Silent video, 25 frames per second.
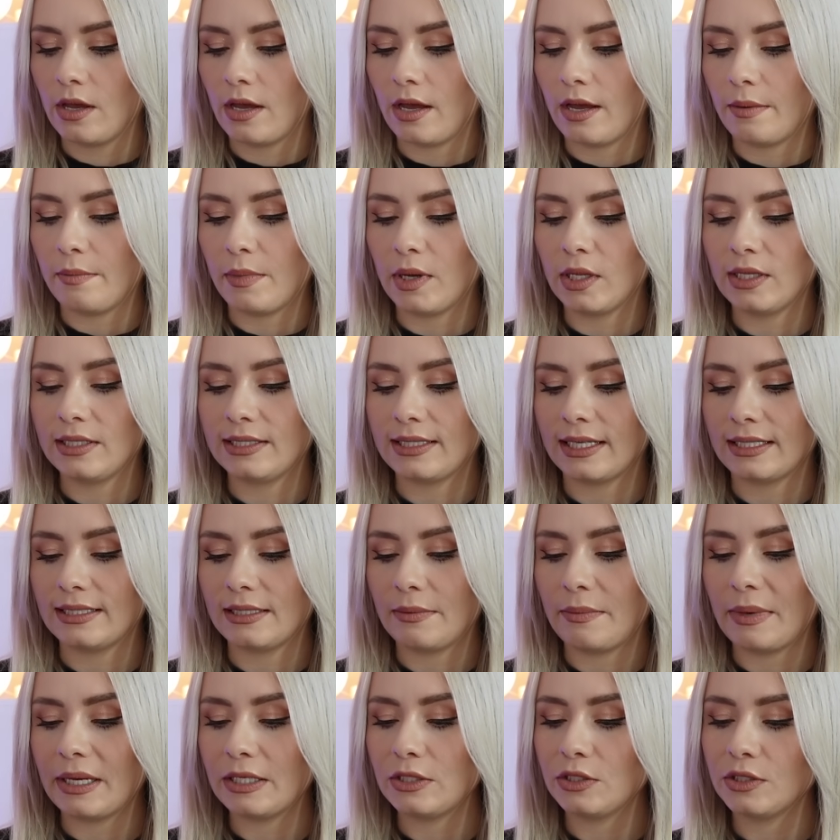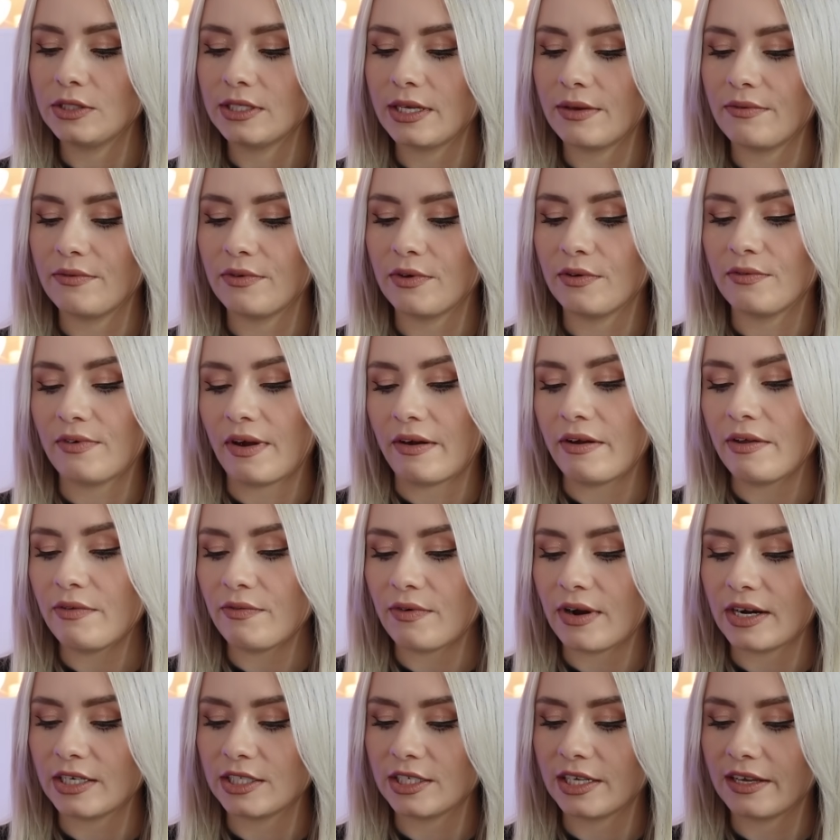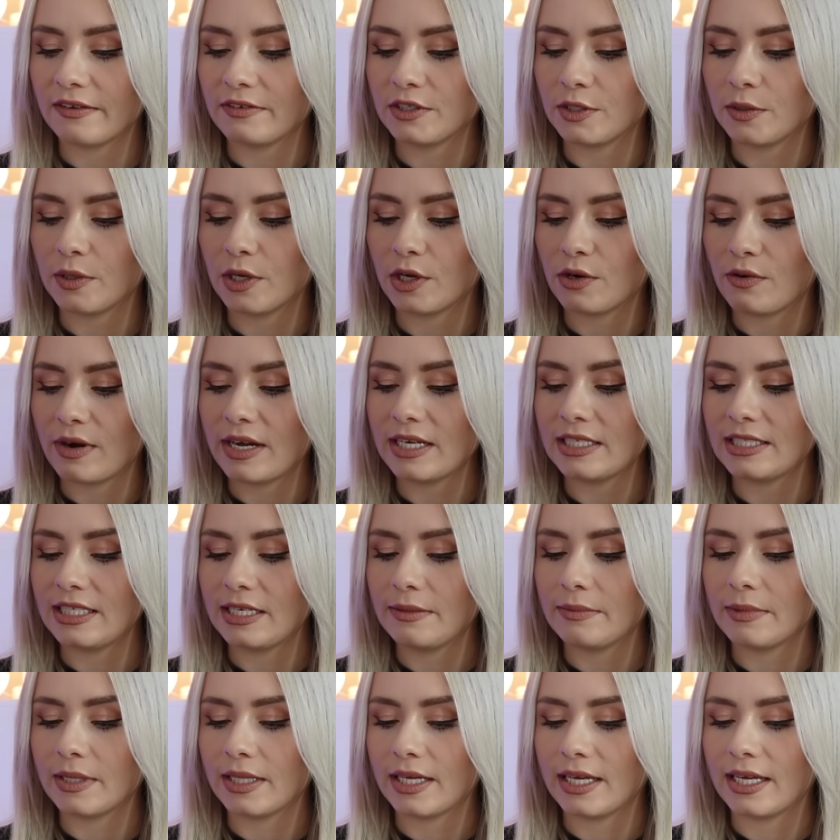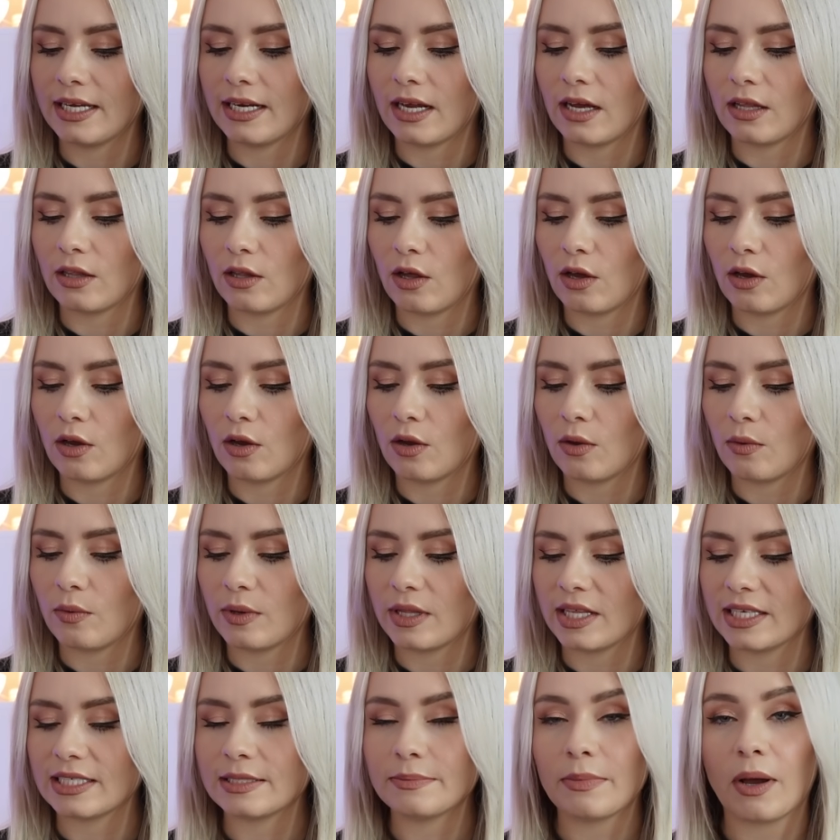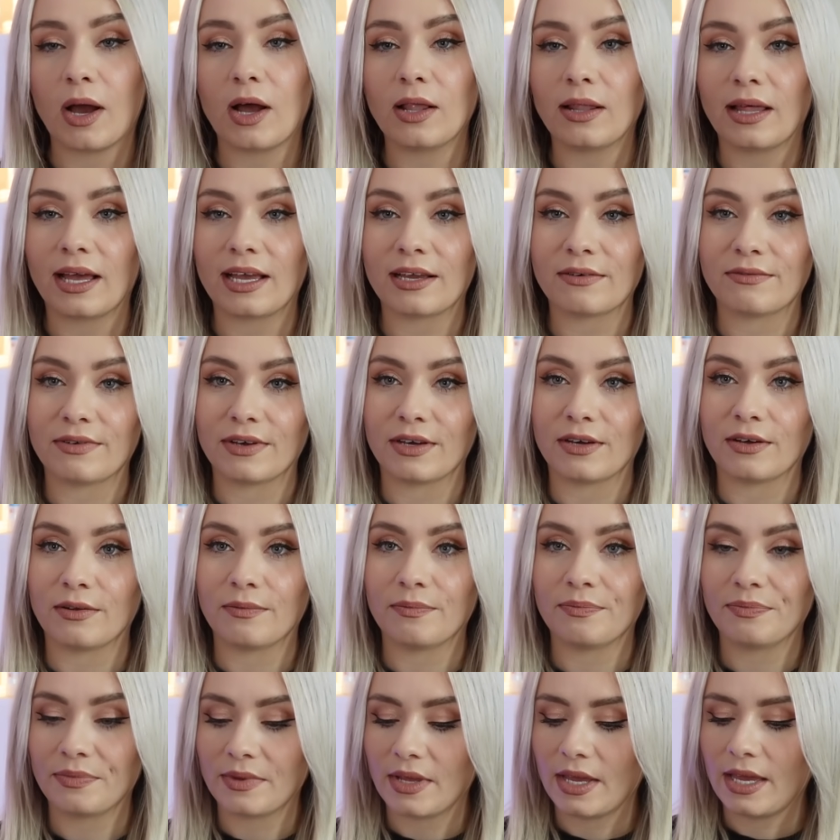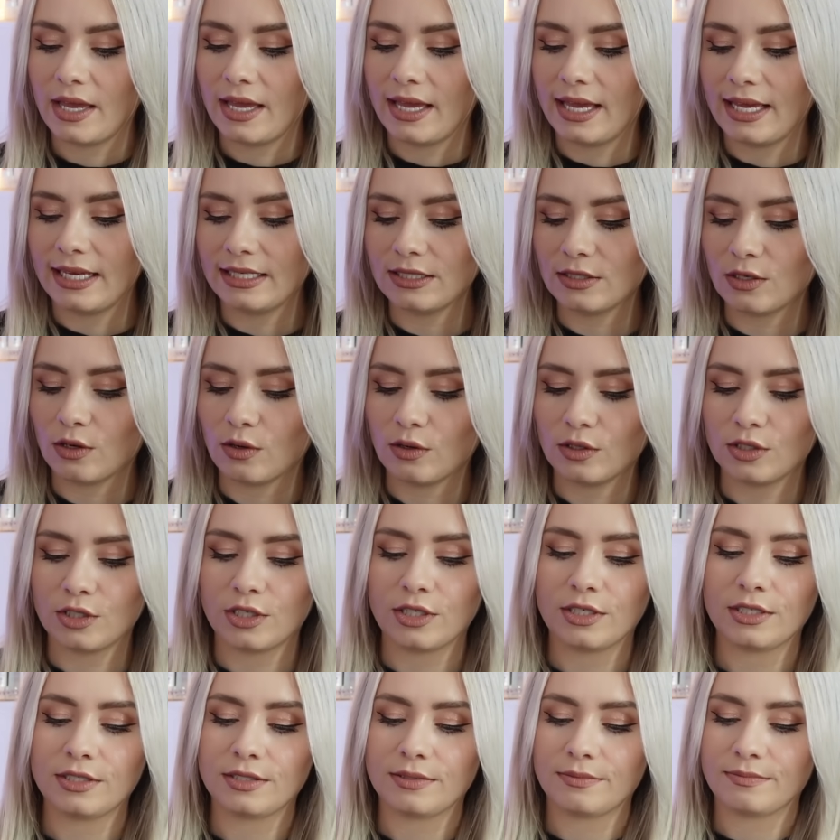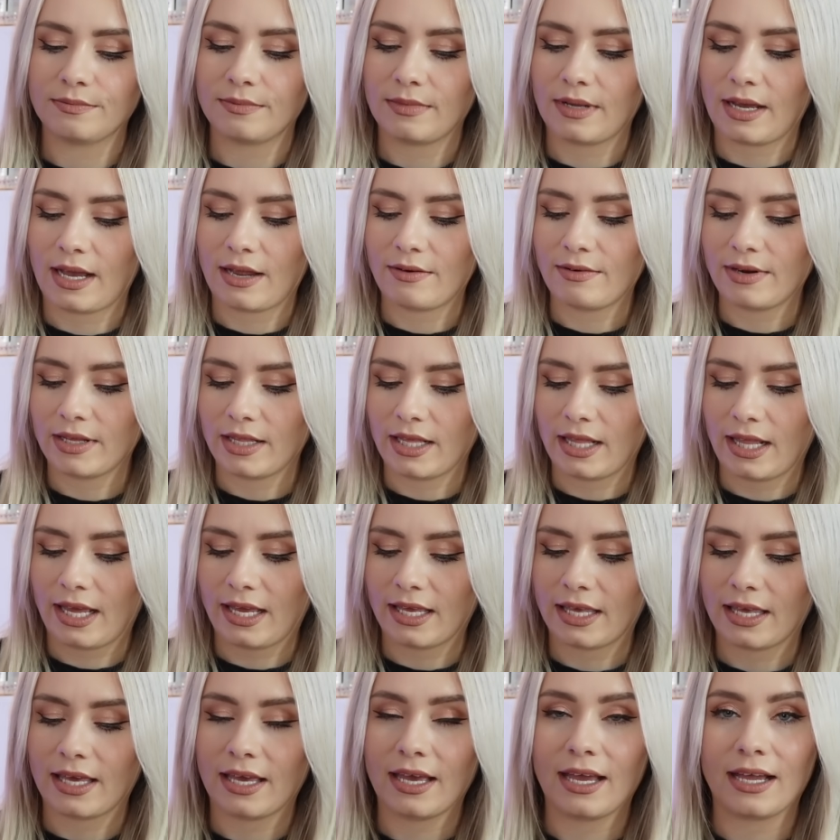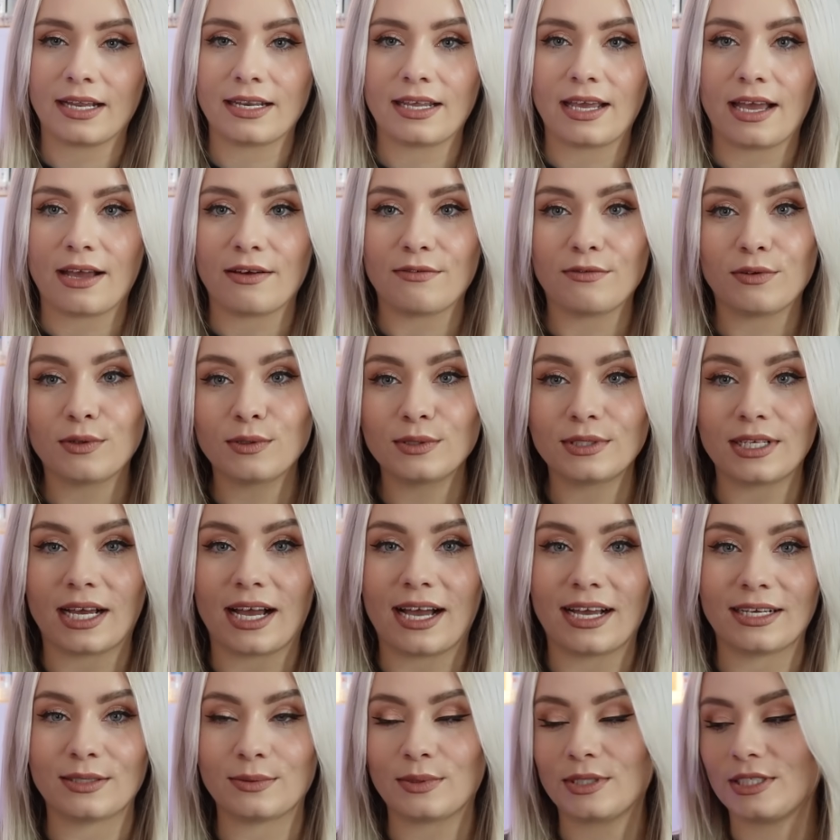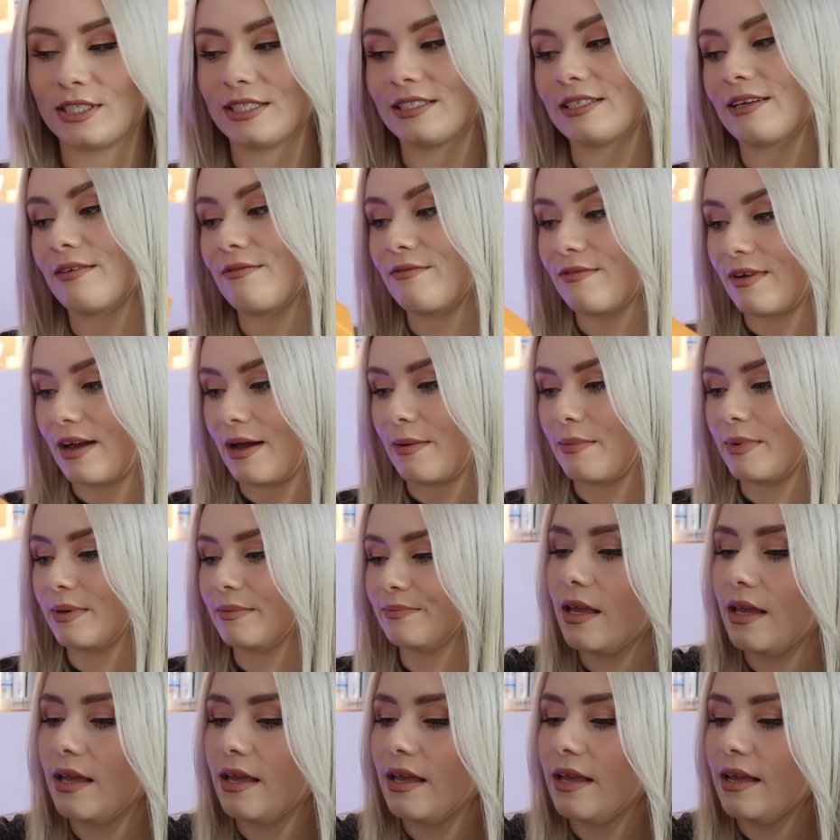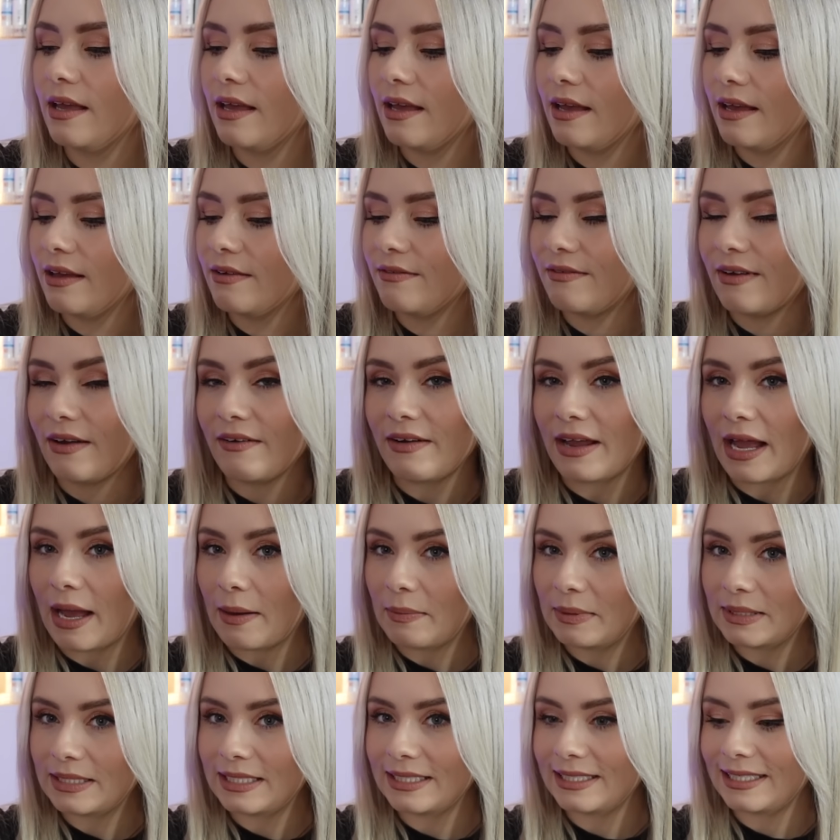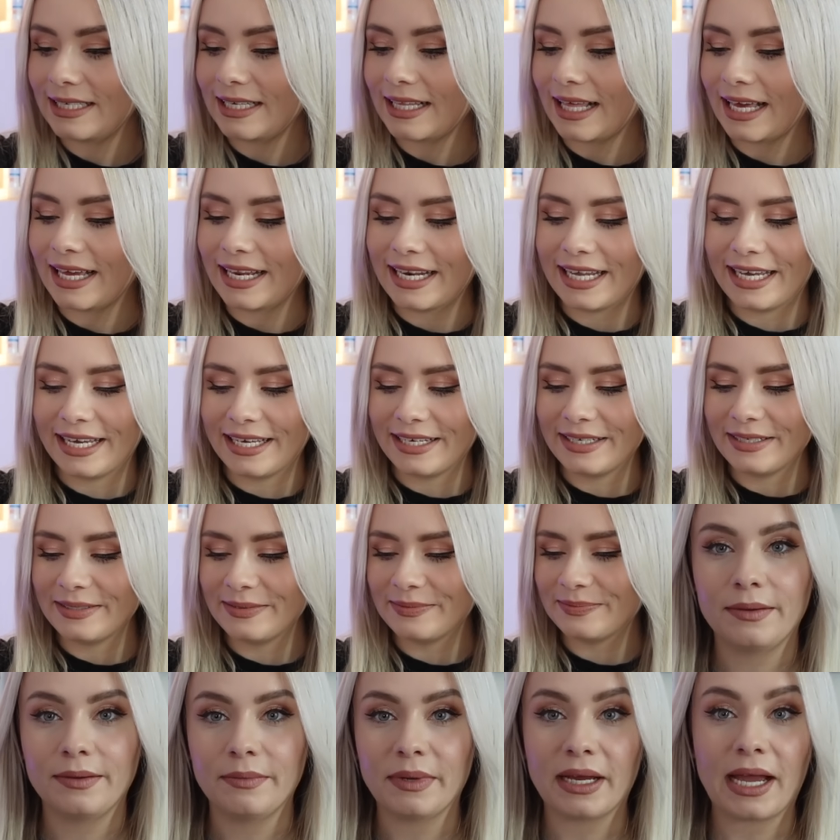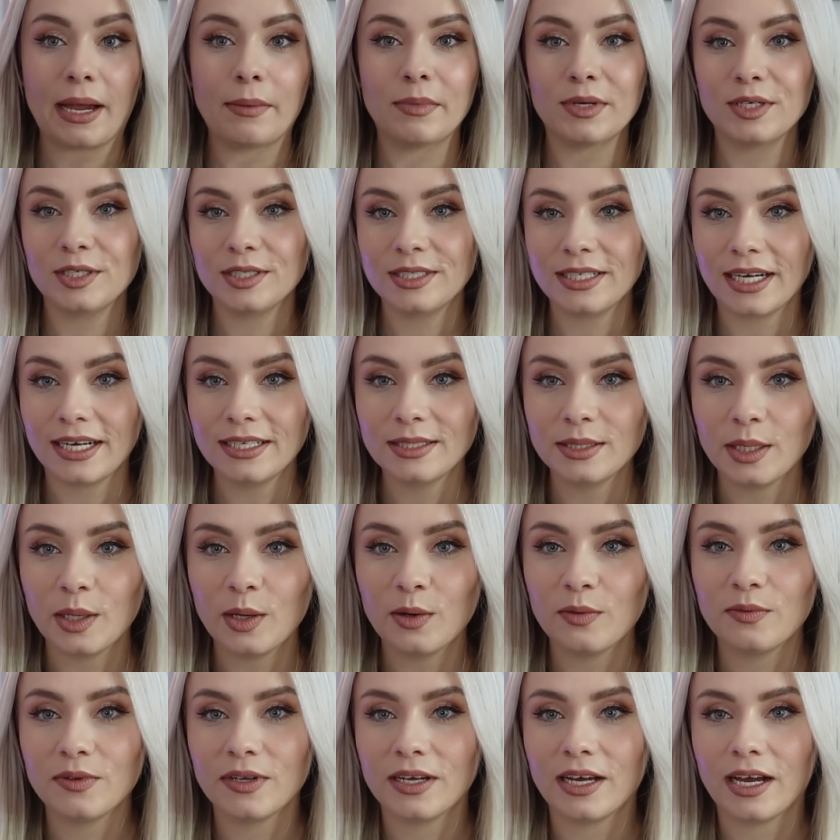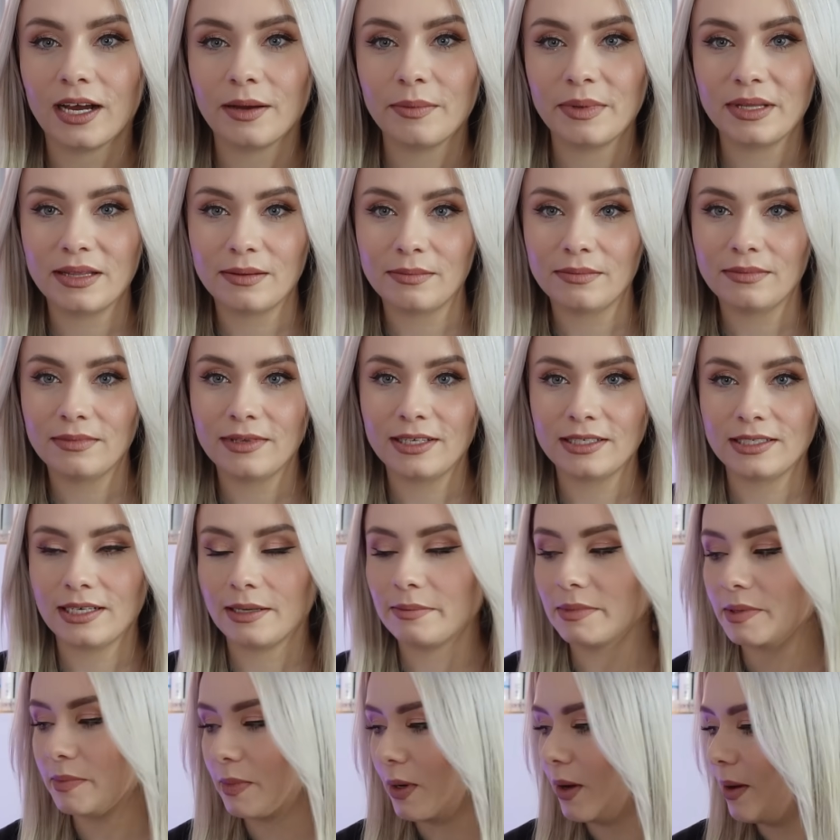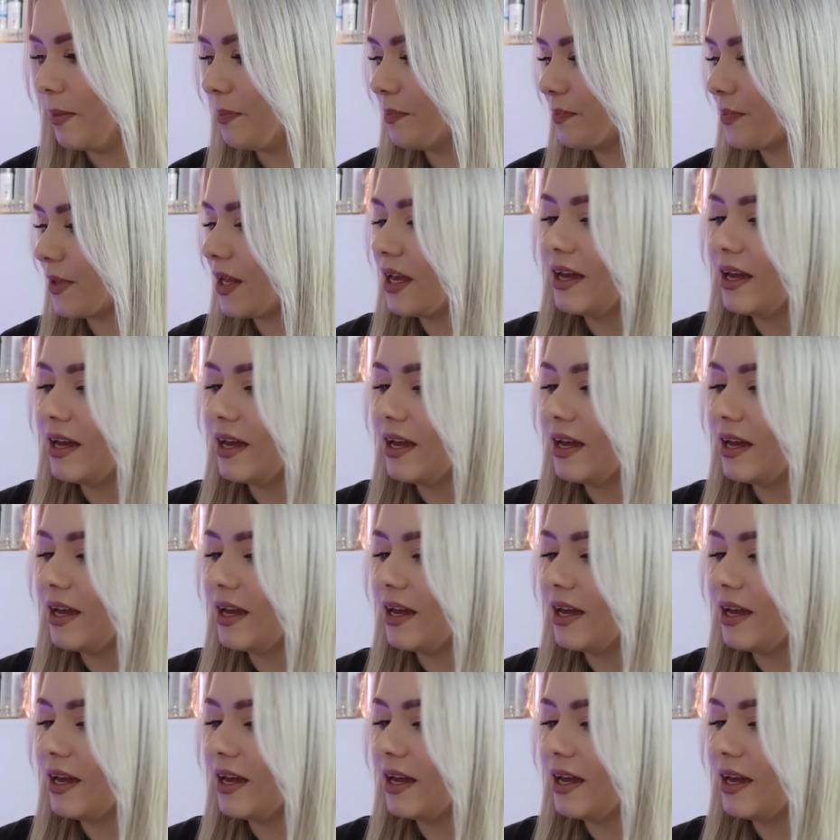And Molly says it makes your skin feel very fresh and gives you a great deep clean along with a spa-like feel. It is gorgeous. I really like it. And yeah, full size, which is a fab. Very happy to see that in here. My camera just died, so hopefully I'm in the same spot.